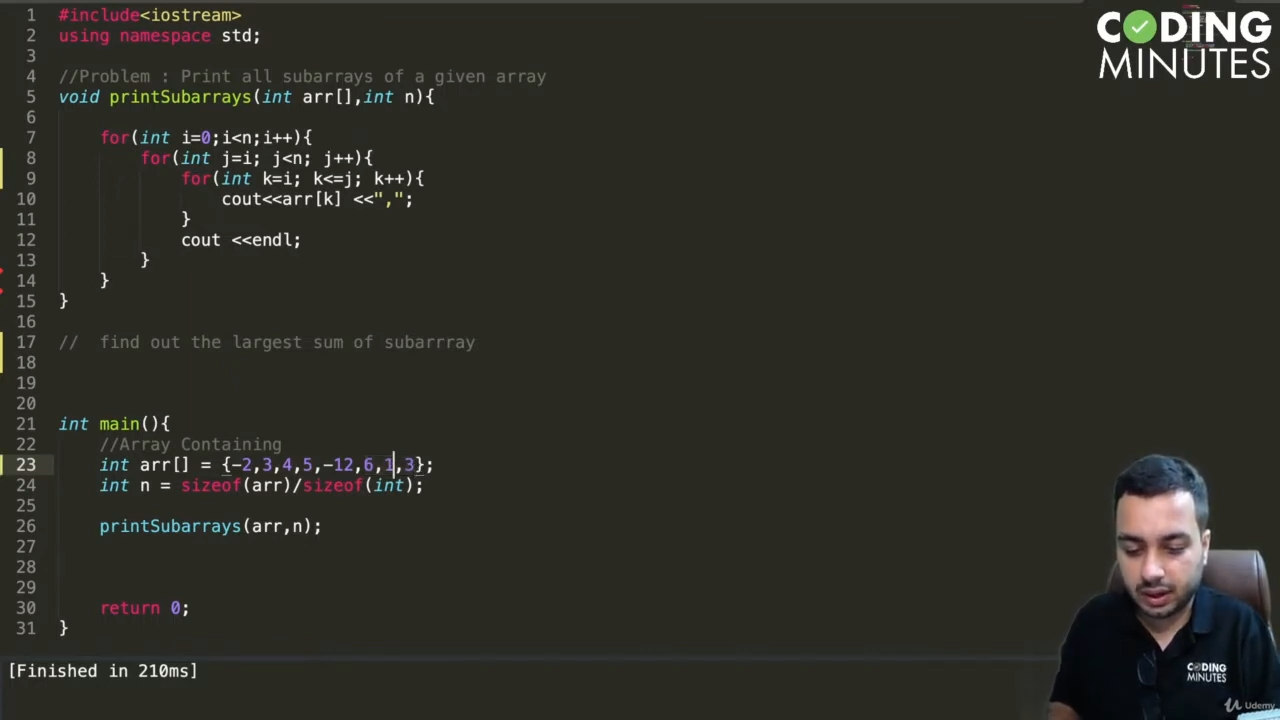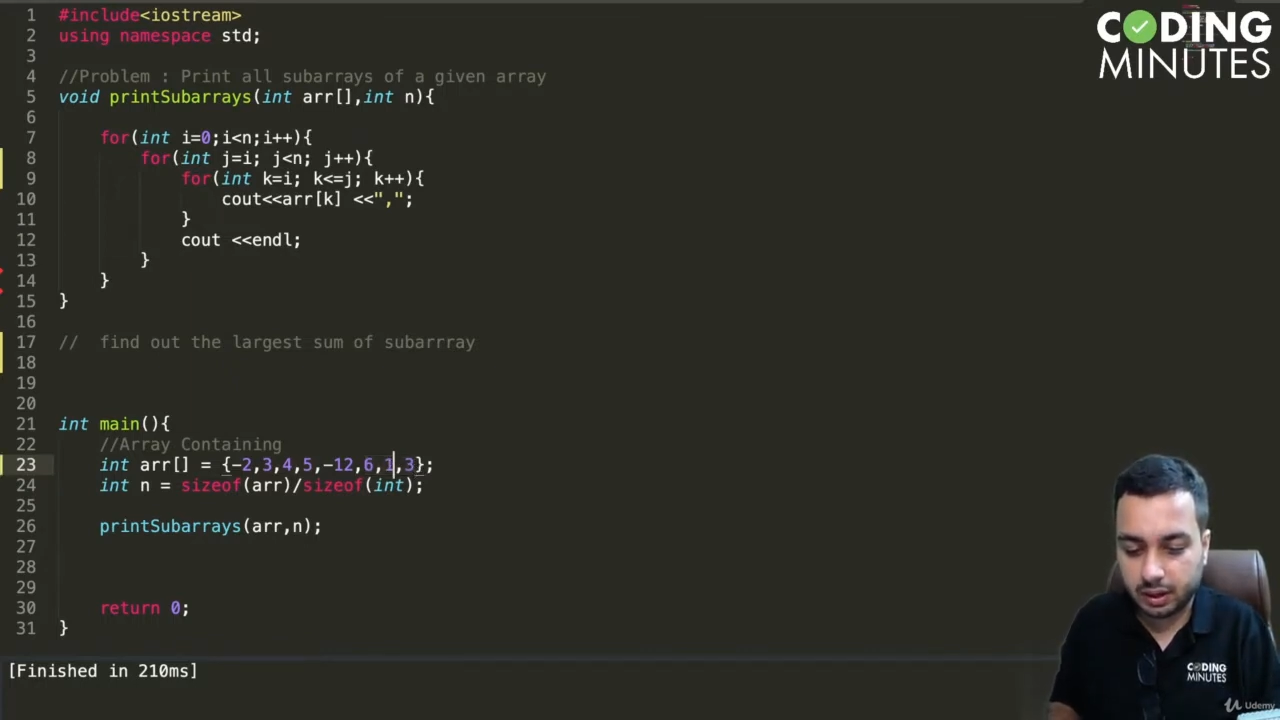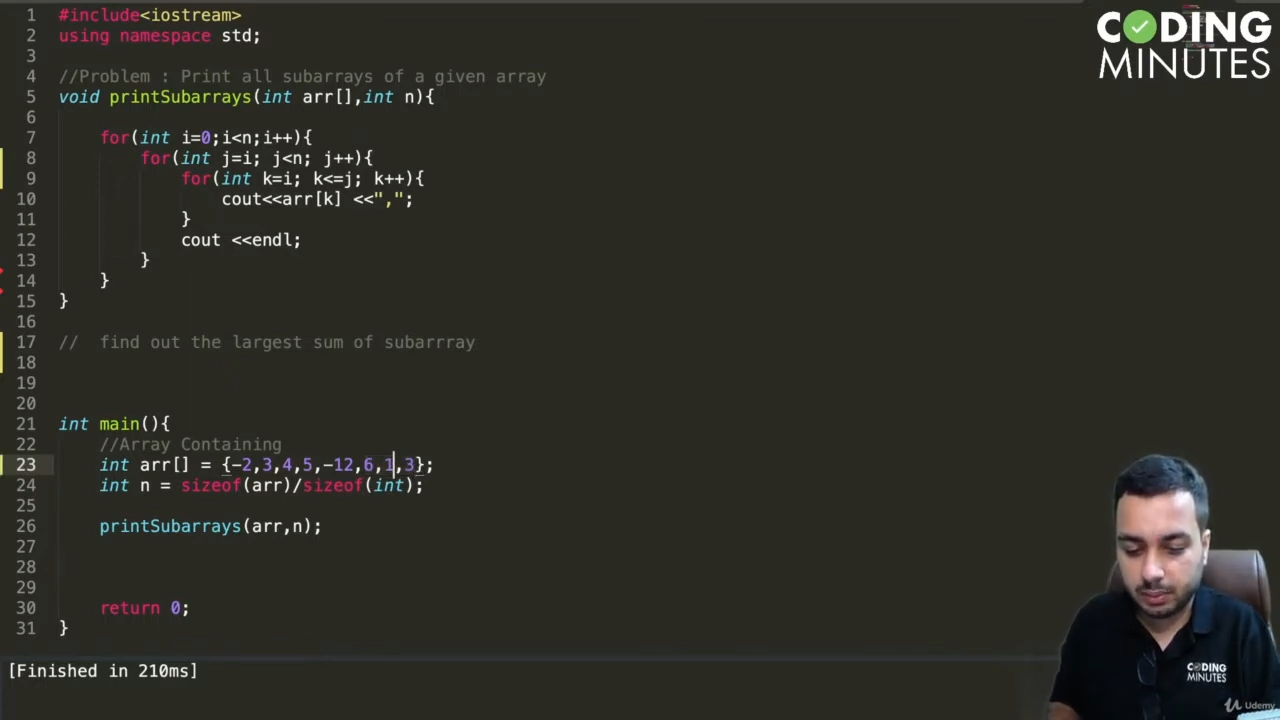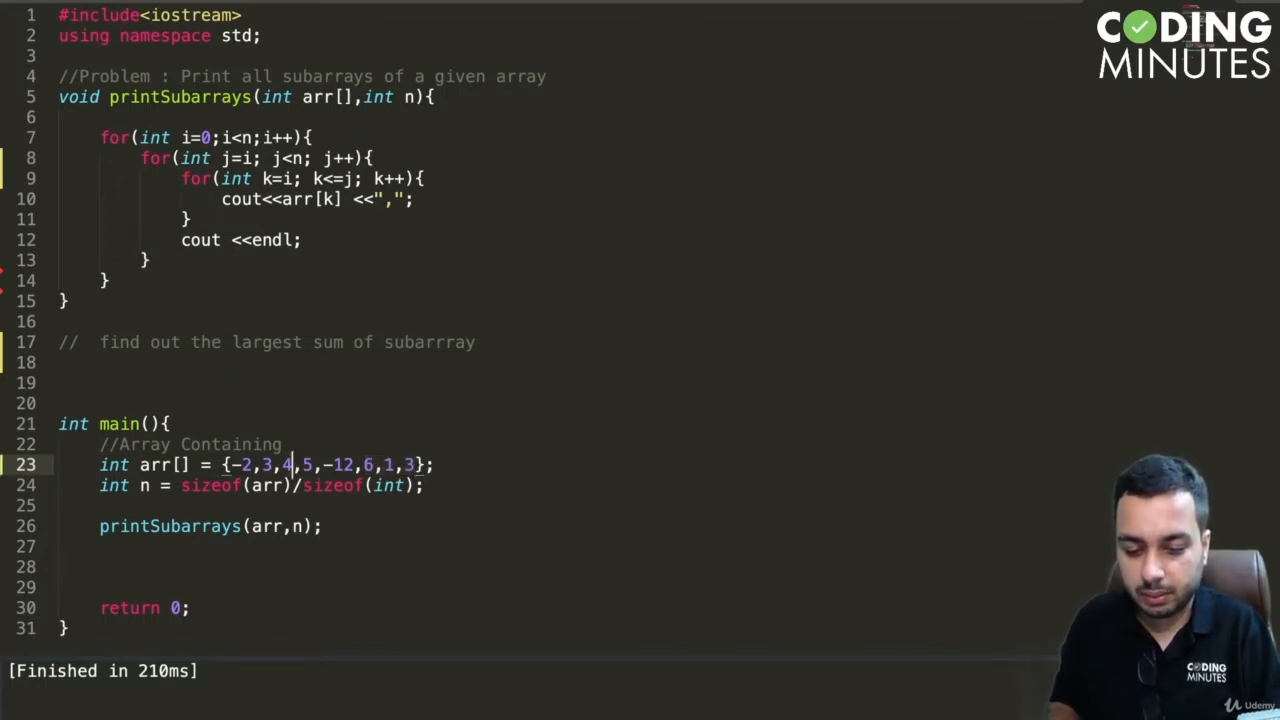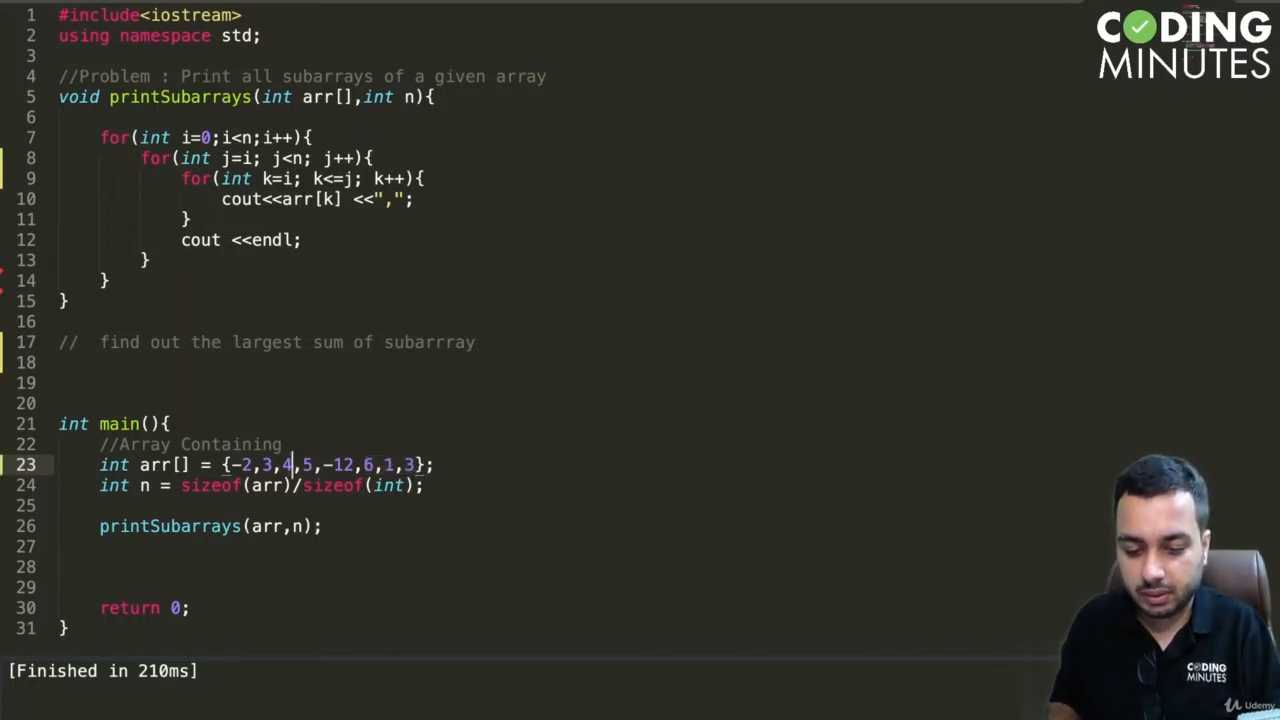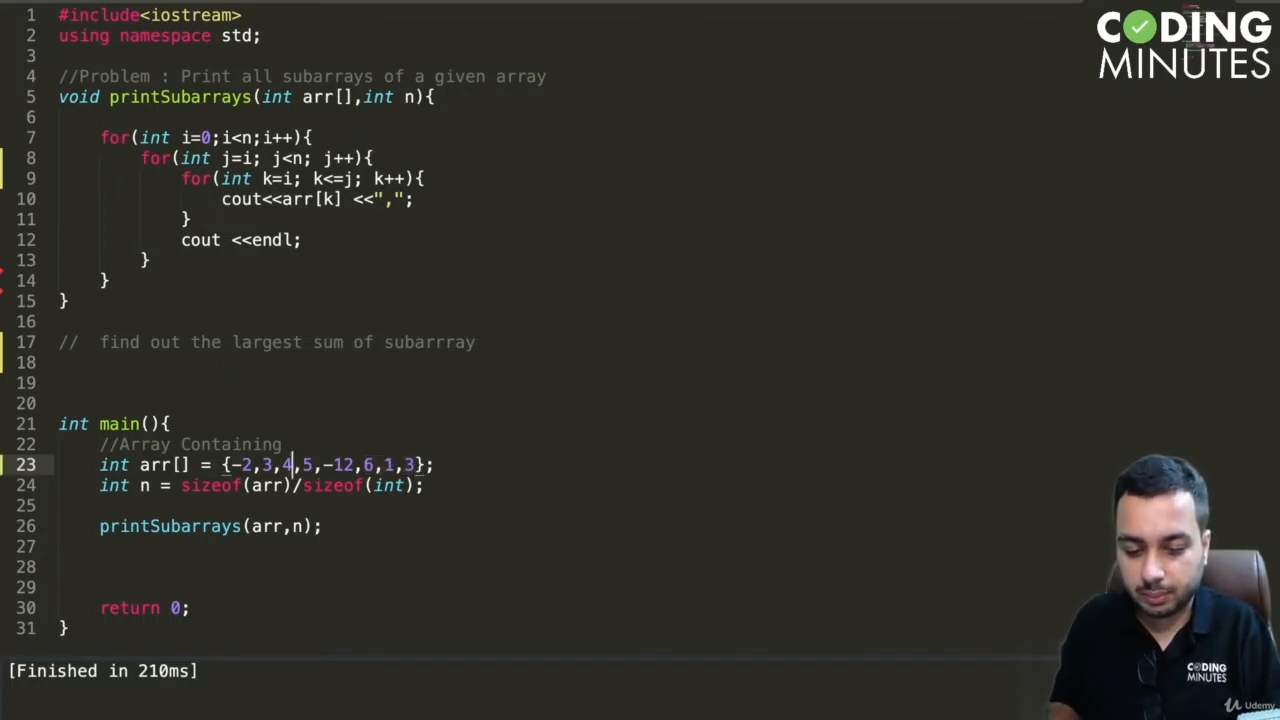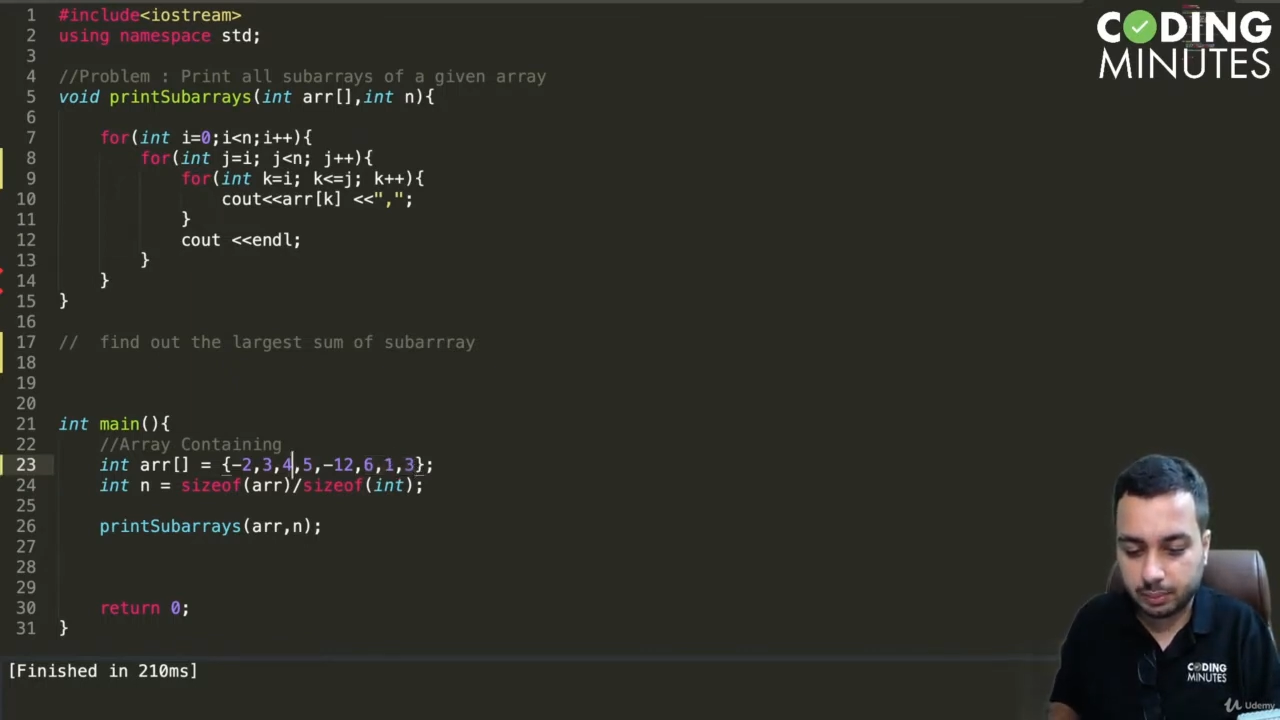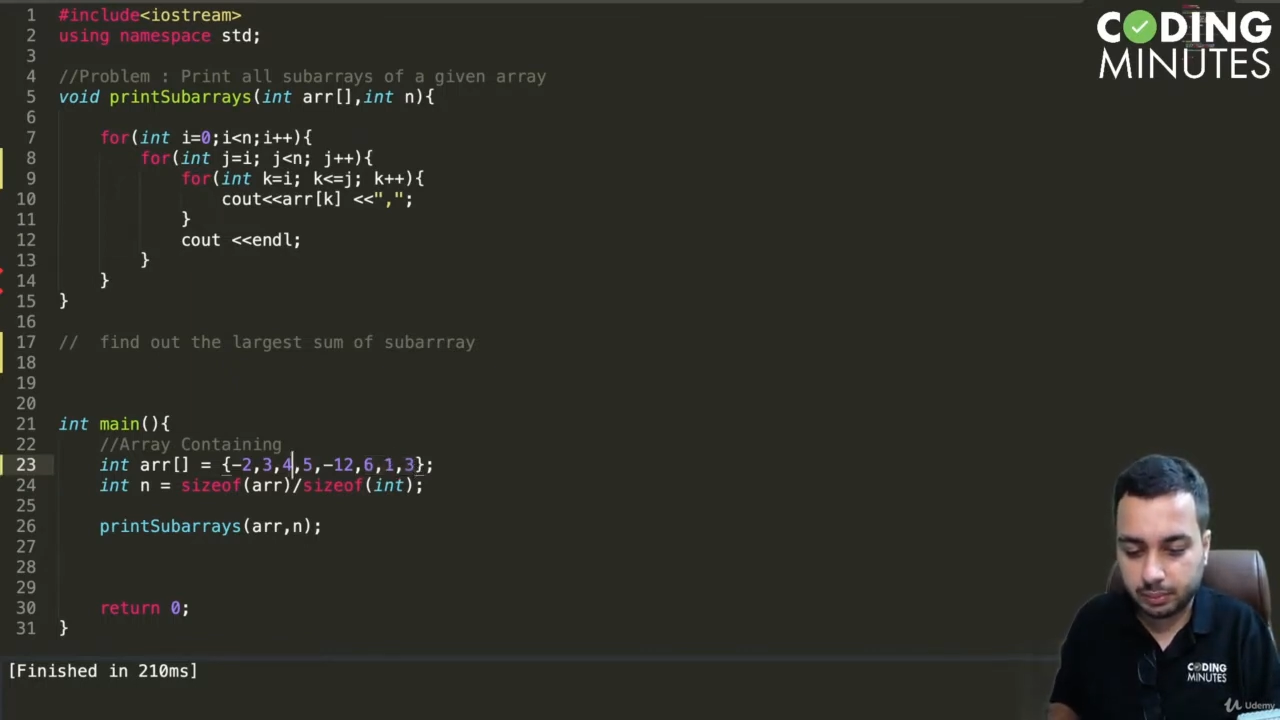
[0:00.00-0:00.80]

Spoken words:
and maybe